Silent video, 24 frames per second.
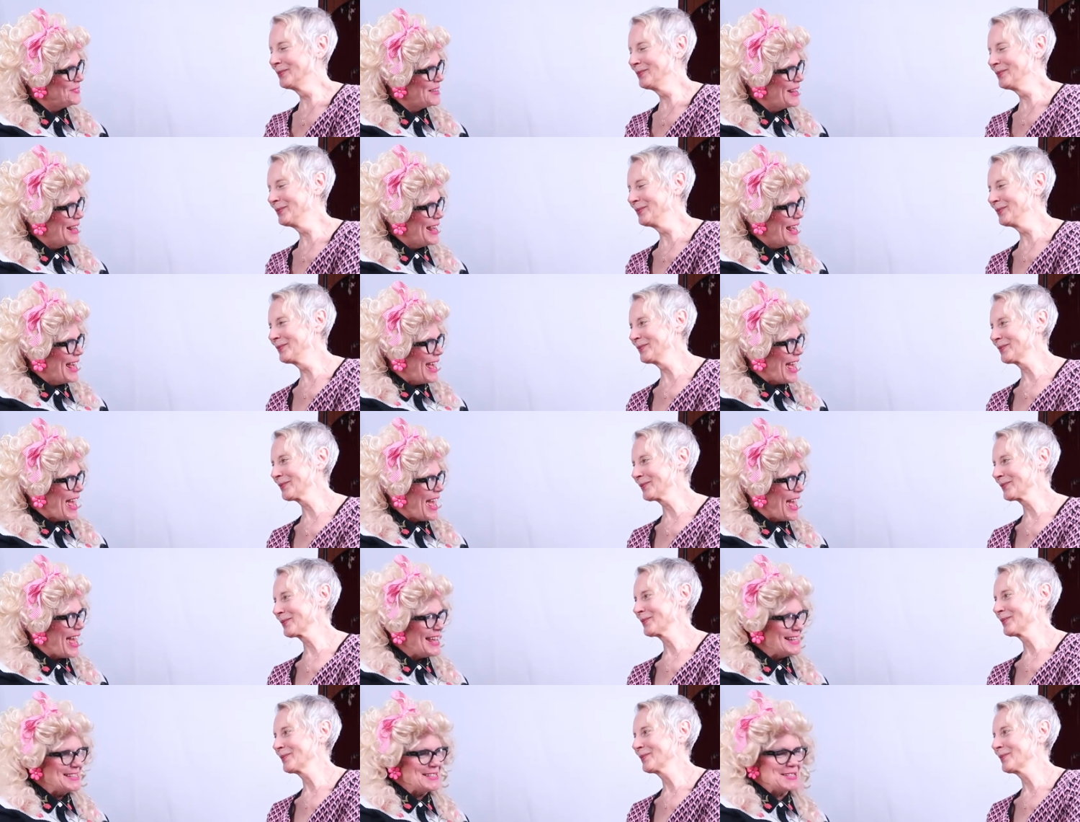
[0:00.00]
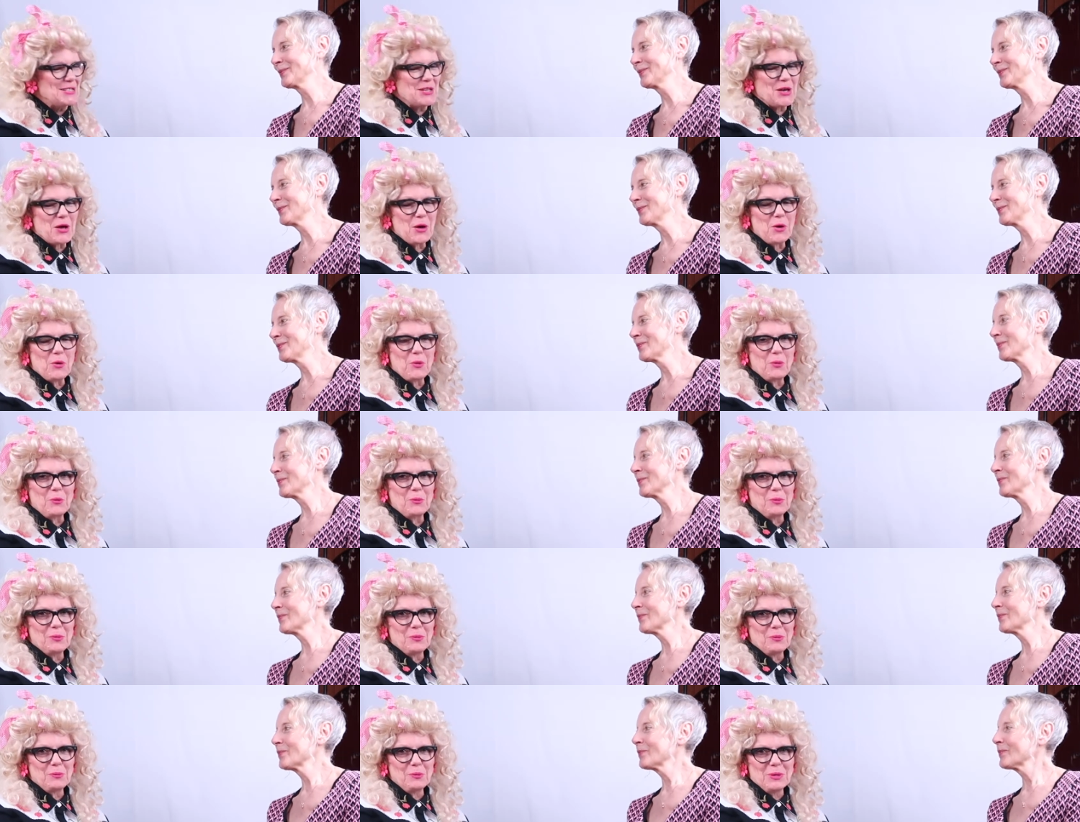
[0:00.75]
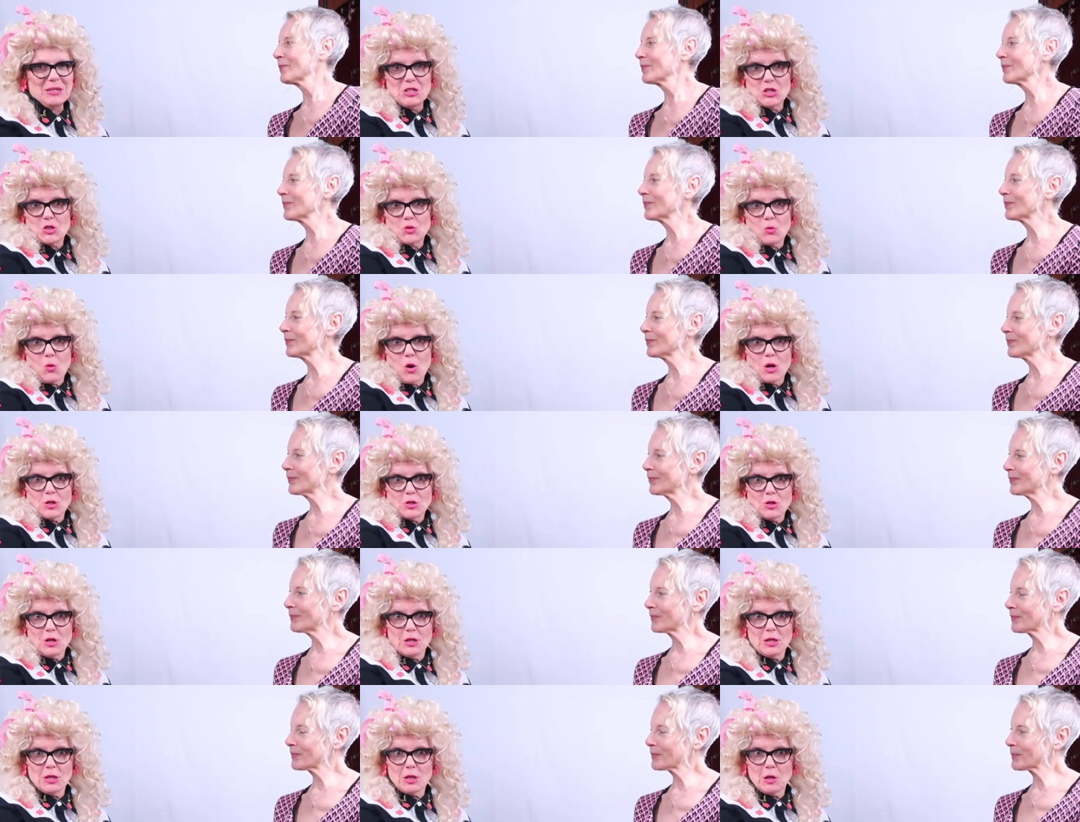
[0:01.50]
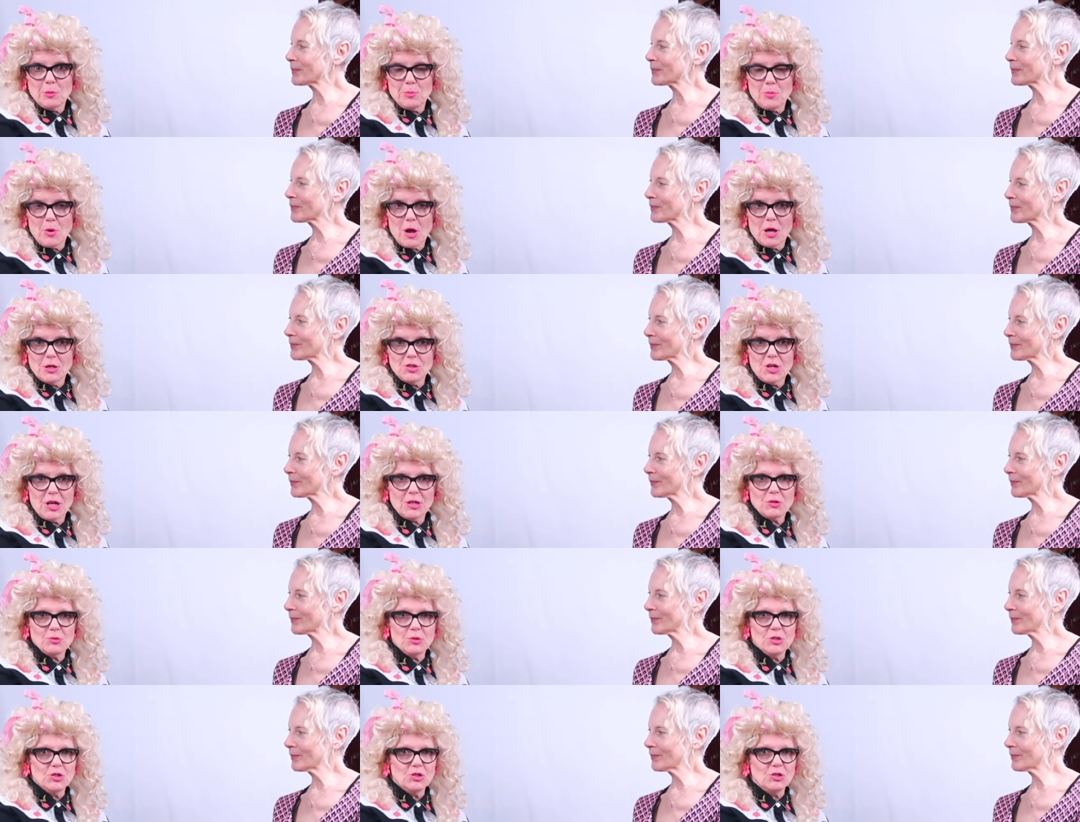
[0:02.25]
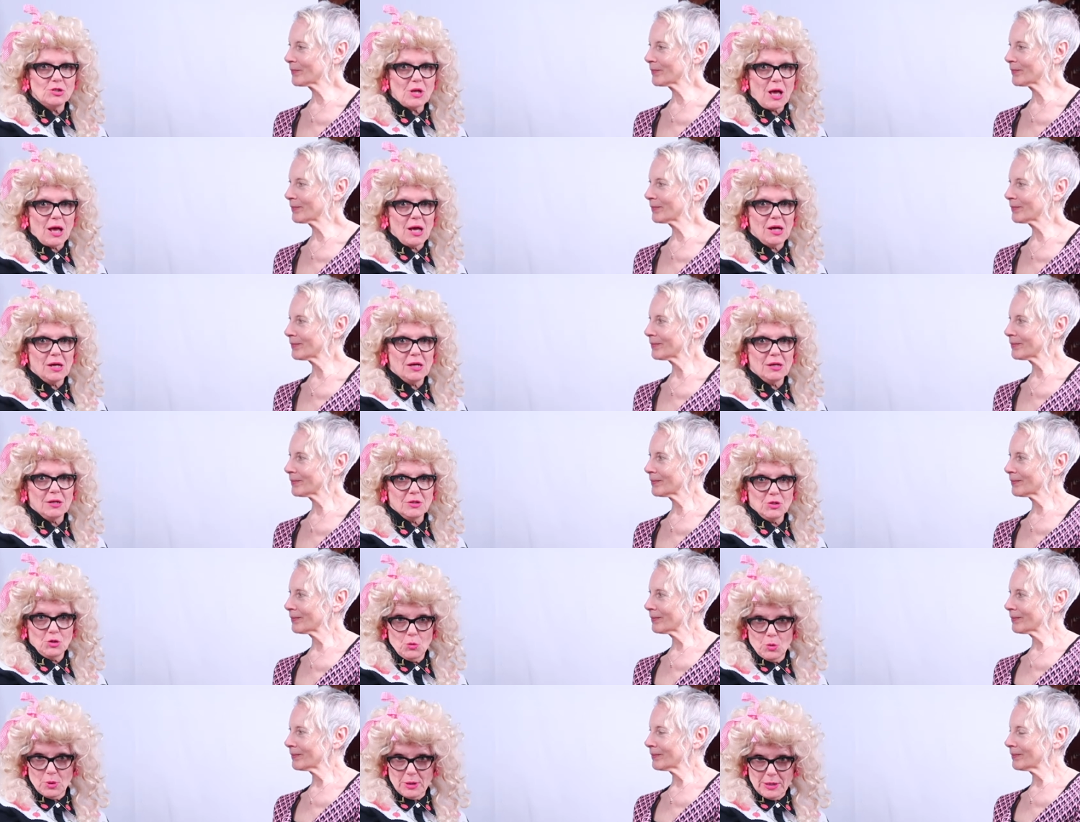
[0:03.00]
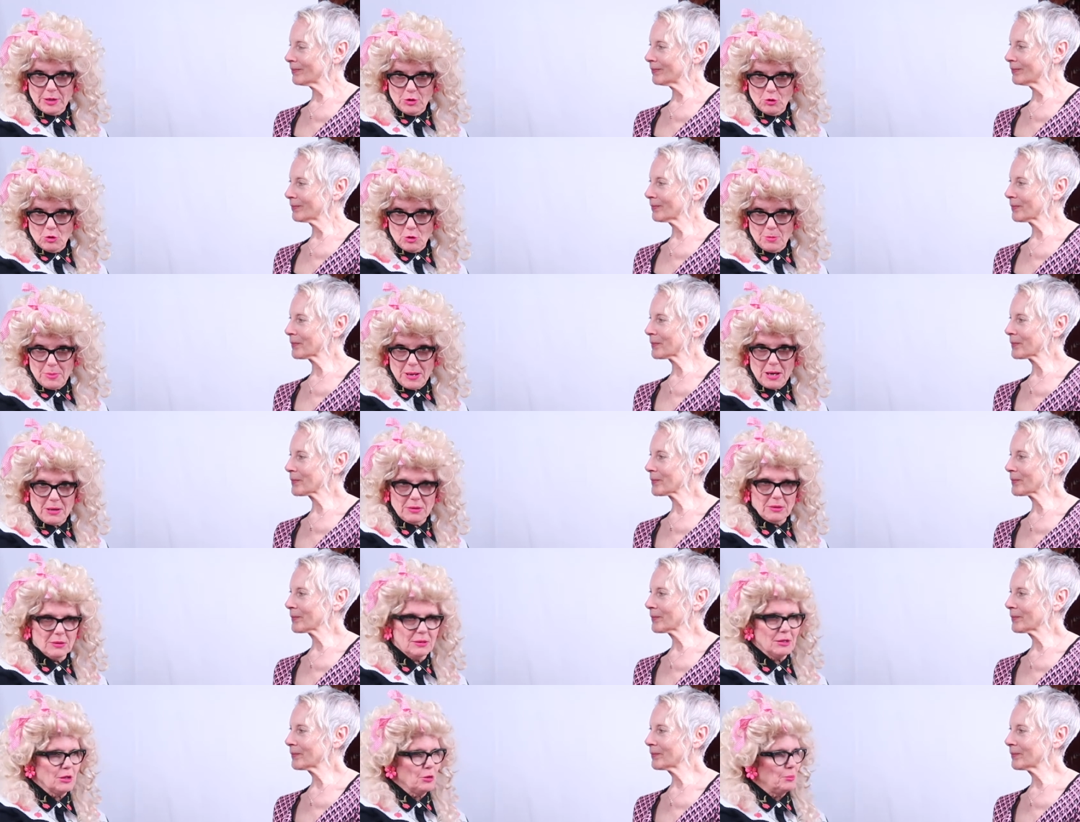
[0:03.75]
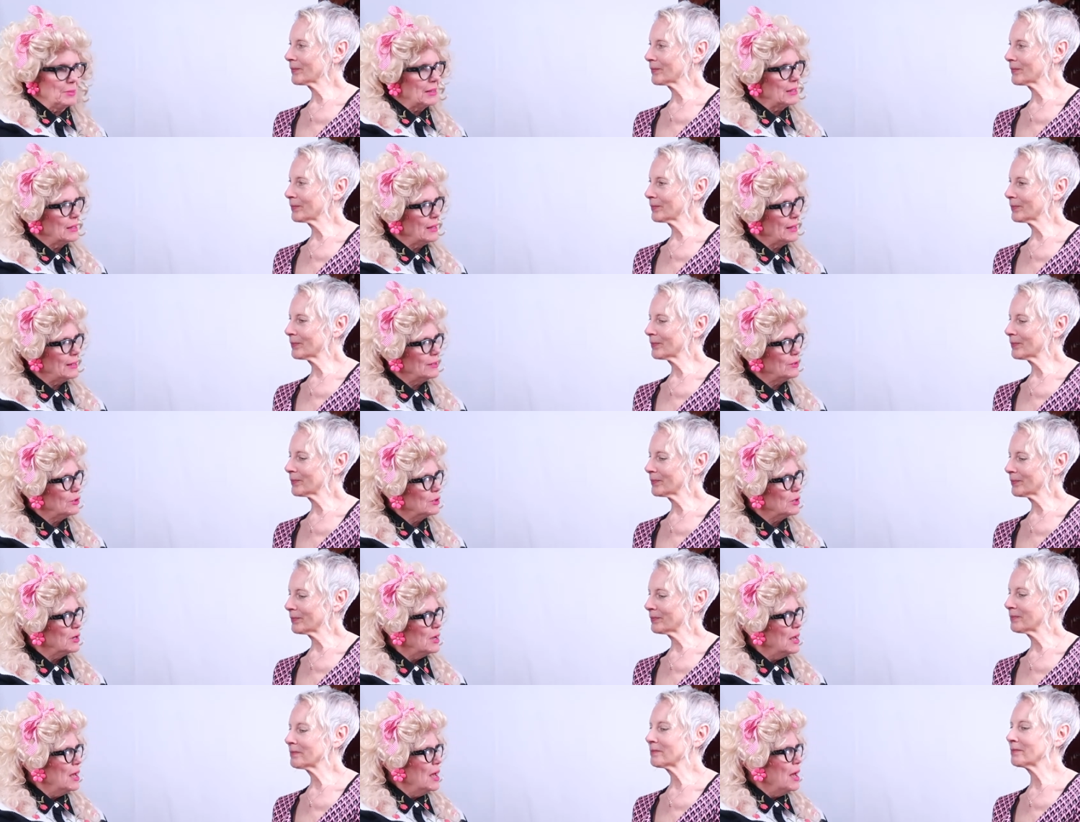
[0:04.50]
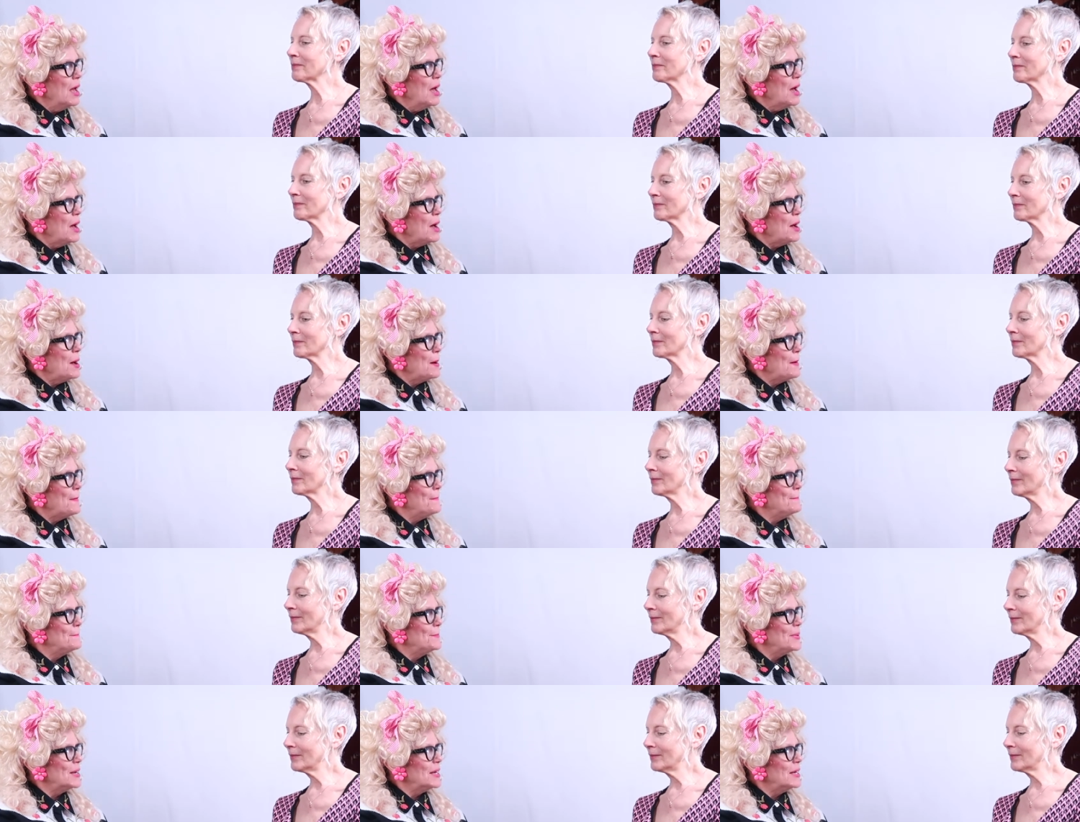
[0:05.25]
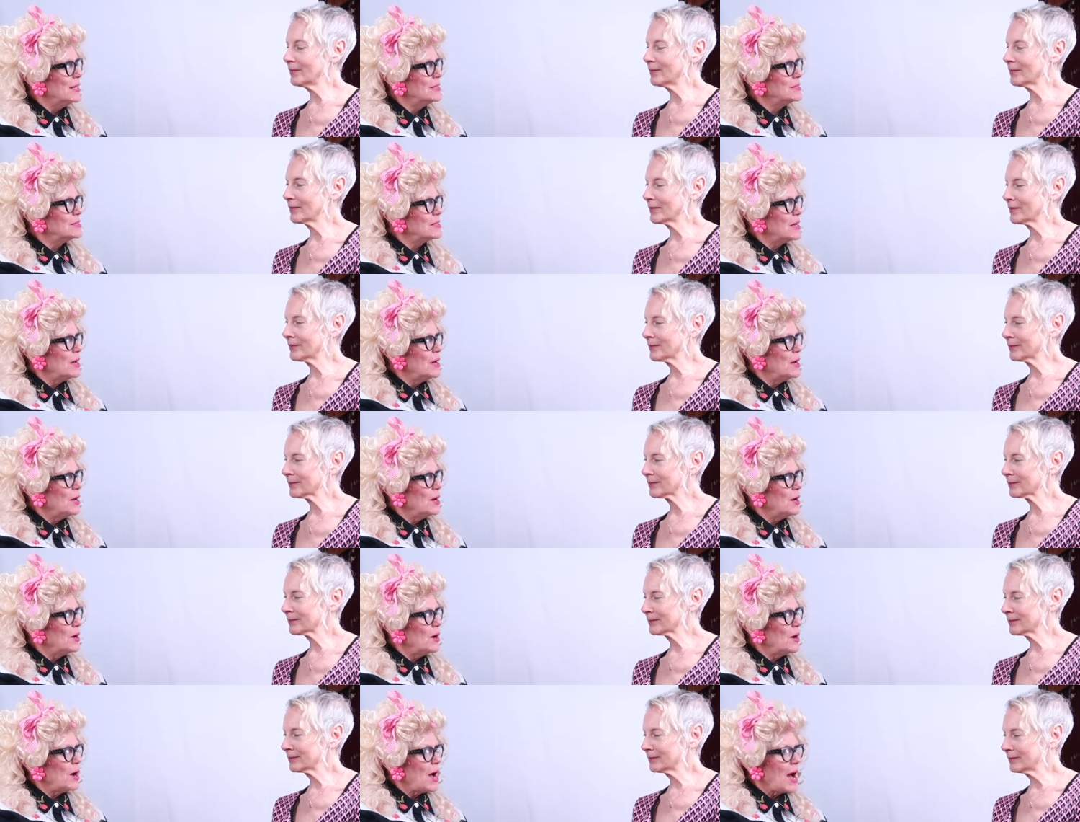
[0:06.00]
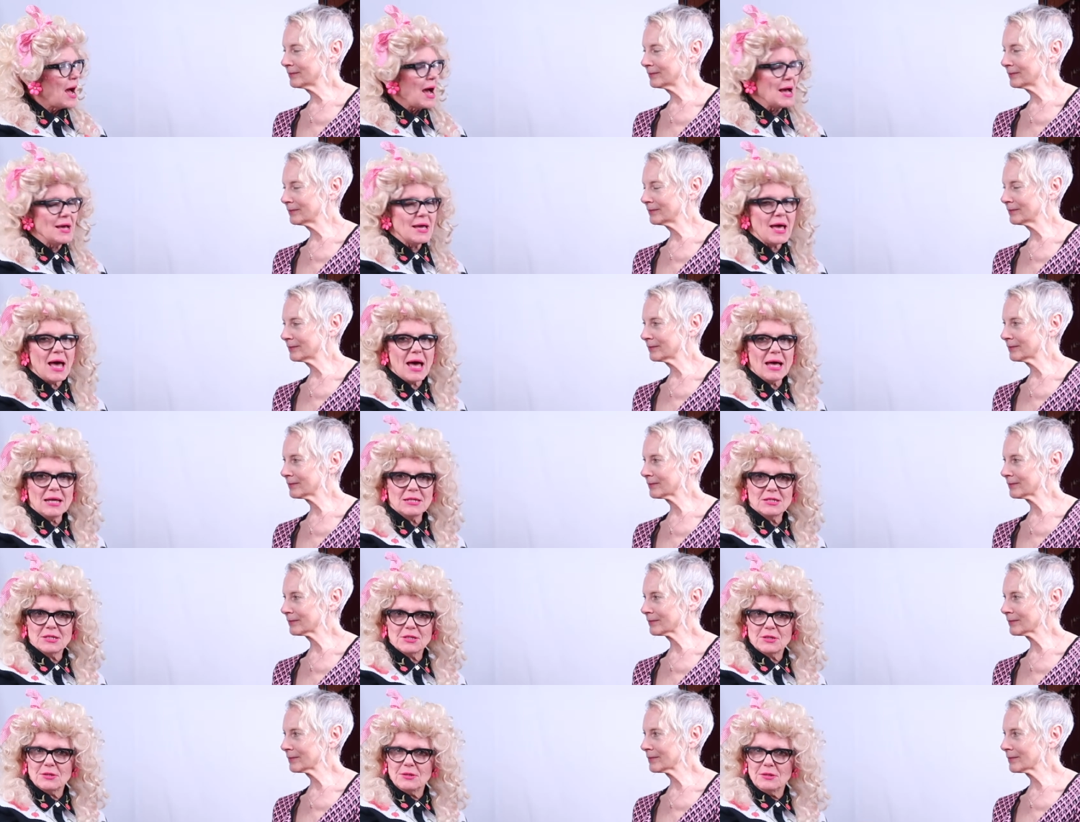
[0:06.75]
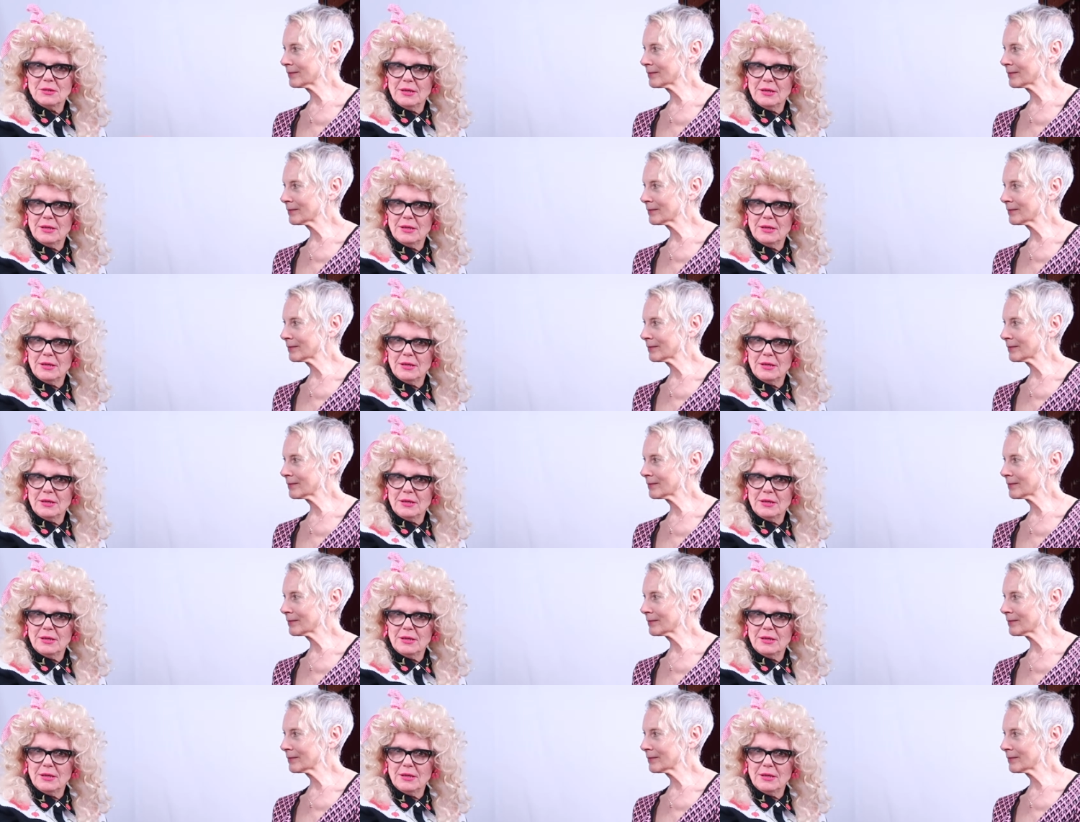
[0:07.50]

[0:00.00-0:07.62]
Speaker 1: mm-hmm. and uh, we just worked on a little project, which uh, you will hear about a little bit later. Um, but uh, I asked